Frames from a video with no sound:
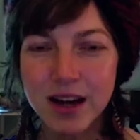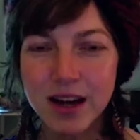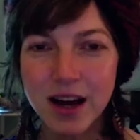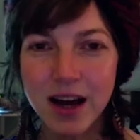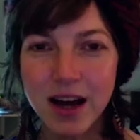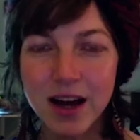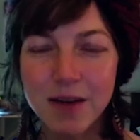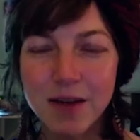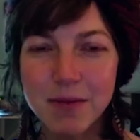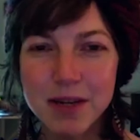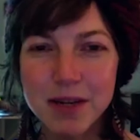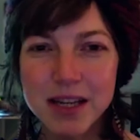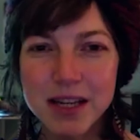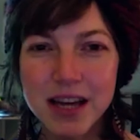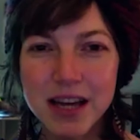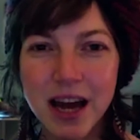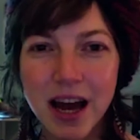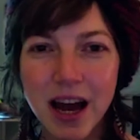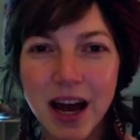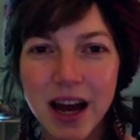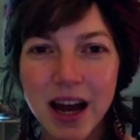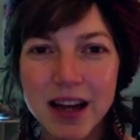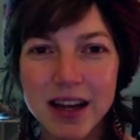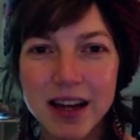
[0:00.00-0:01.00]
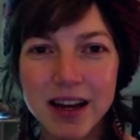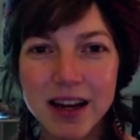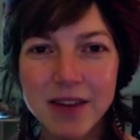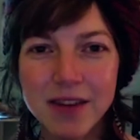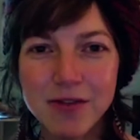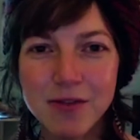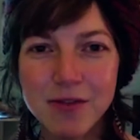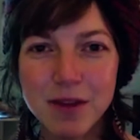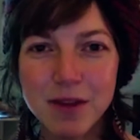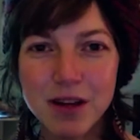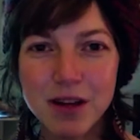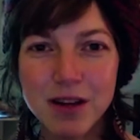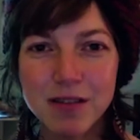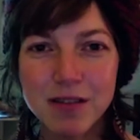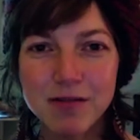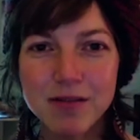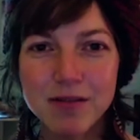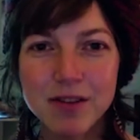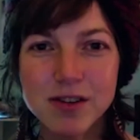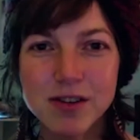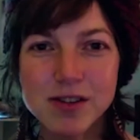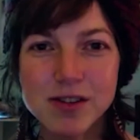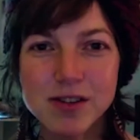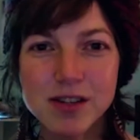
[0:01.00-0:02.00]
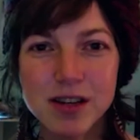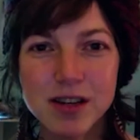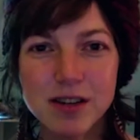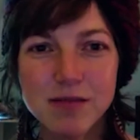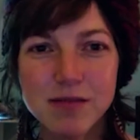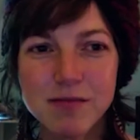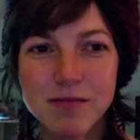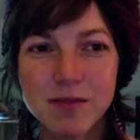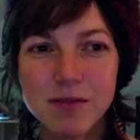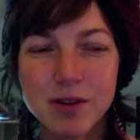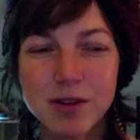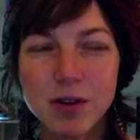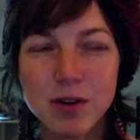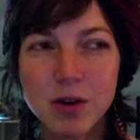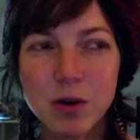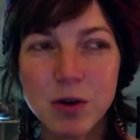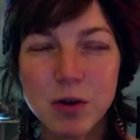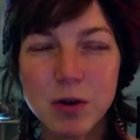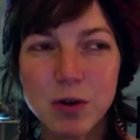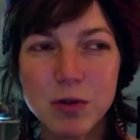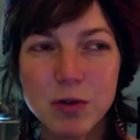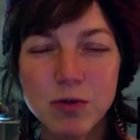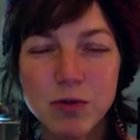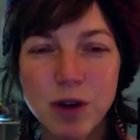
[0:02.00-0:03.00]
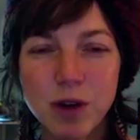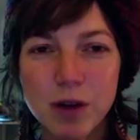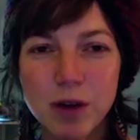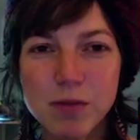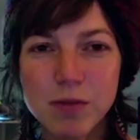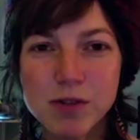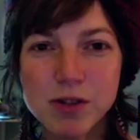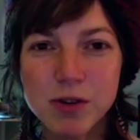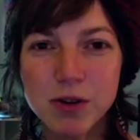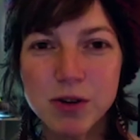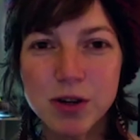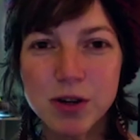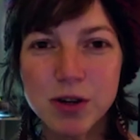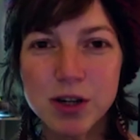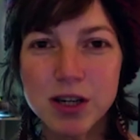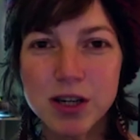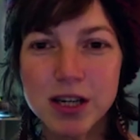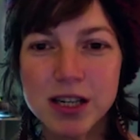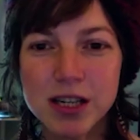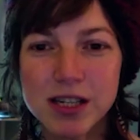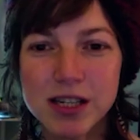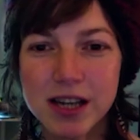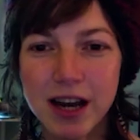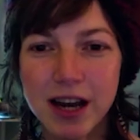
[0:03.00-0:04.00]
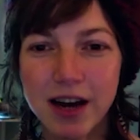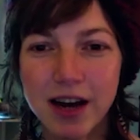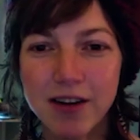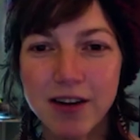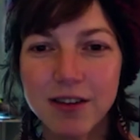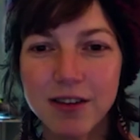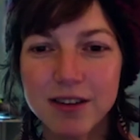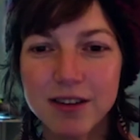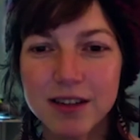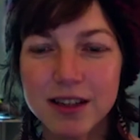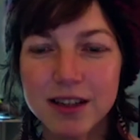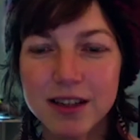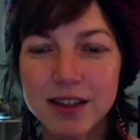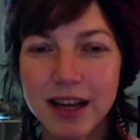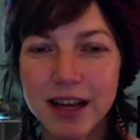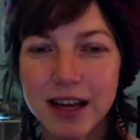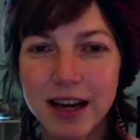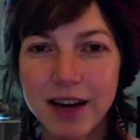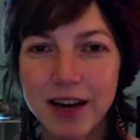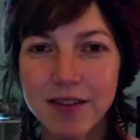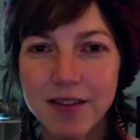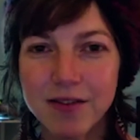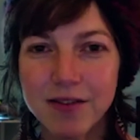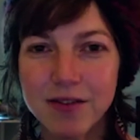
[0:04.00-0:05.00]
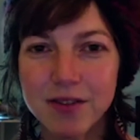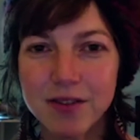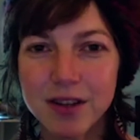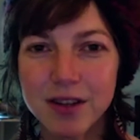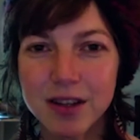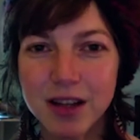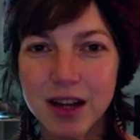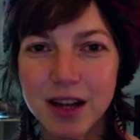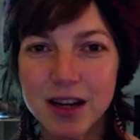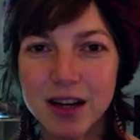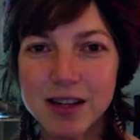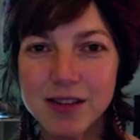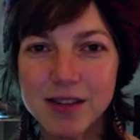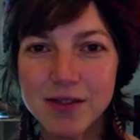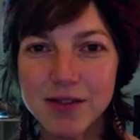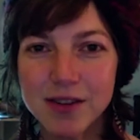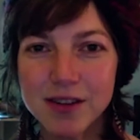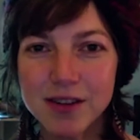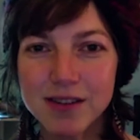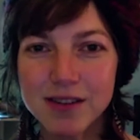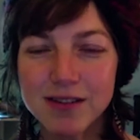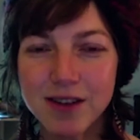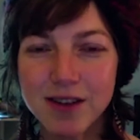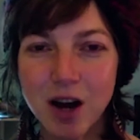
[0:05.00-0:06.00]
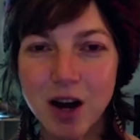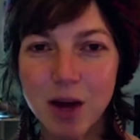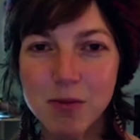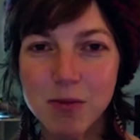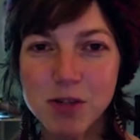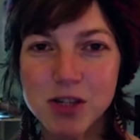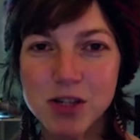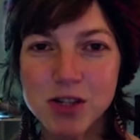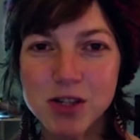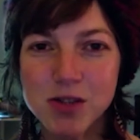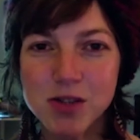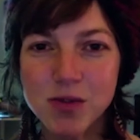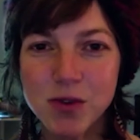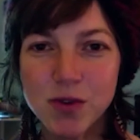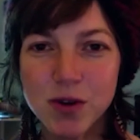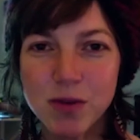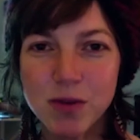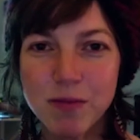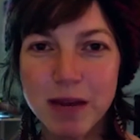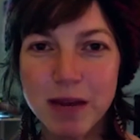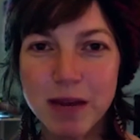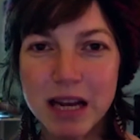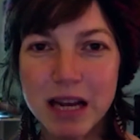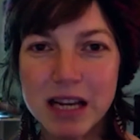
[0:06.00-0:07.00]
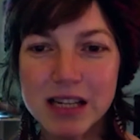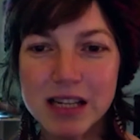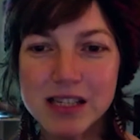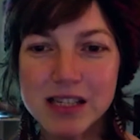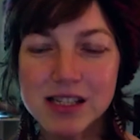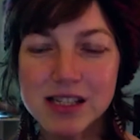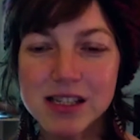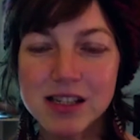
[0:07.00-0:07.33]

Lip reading: Yeah, I get it from there's a local farm store in town, and they have a lot of different options for meats.